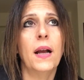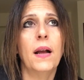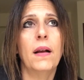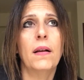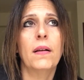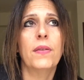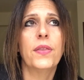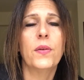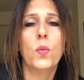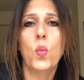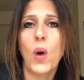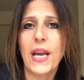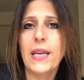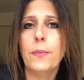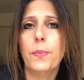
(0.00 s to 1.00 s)
the
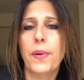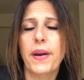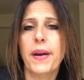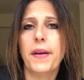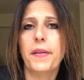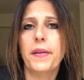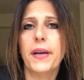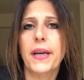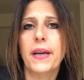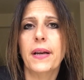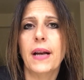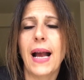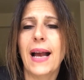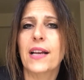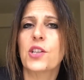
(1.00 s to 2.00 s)
weight
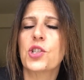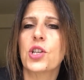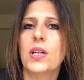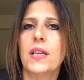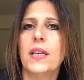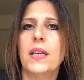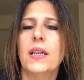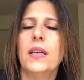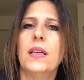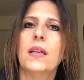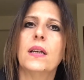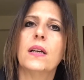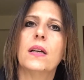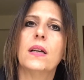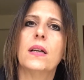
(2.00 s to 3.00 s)
bearing
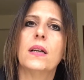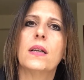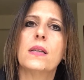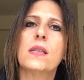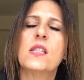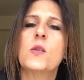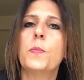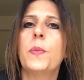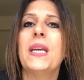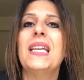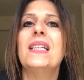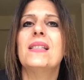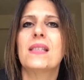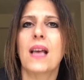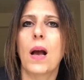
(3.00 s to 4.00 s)
actually
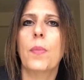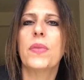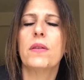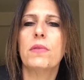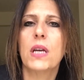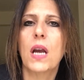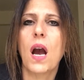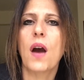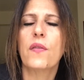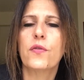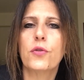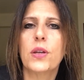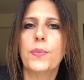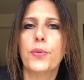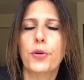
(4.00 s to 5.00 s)
speeds up the
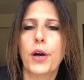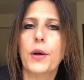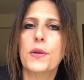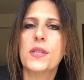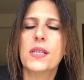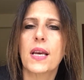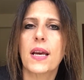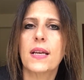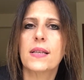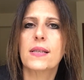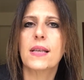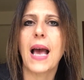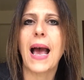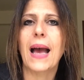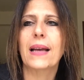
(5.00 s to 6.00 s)
recovery
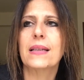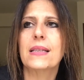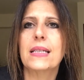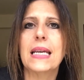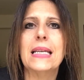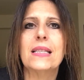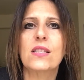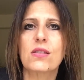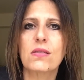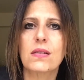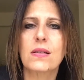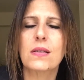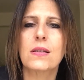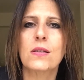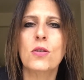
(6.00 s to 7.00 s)
process, and it's
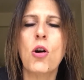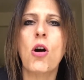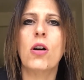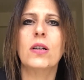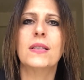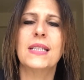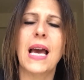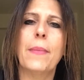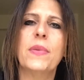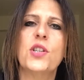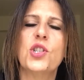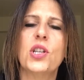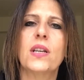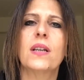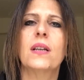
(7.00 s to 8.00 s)
not
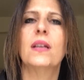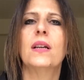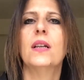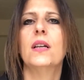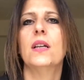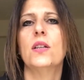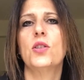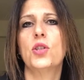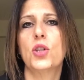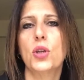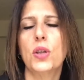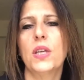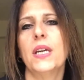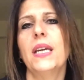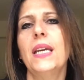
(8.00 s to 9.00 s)
damaging
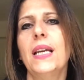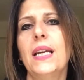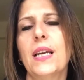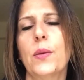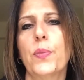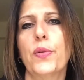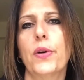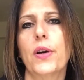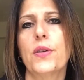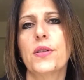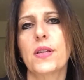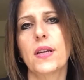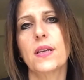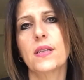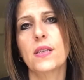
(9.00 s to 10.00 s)
to the healing
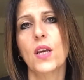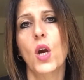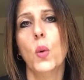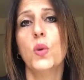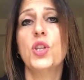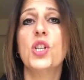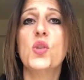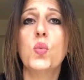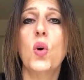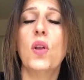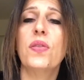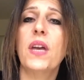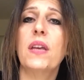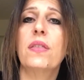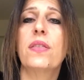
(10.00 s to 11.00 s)
process, which is
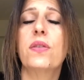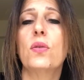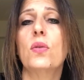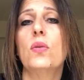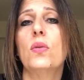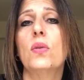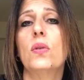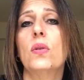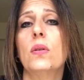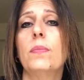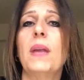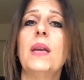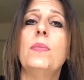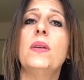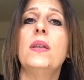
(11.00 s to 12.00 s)
what they thought
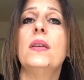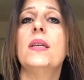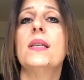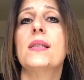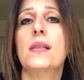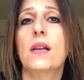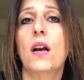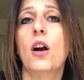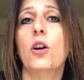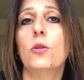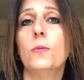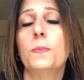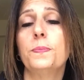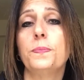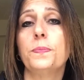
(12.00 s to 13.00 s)
maybe years ago.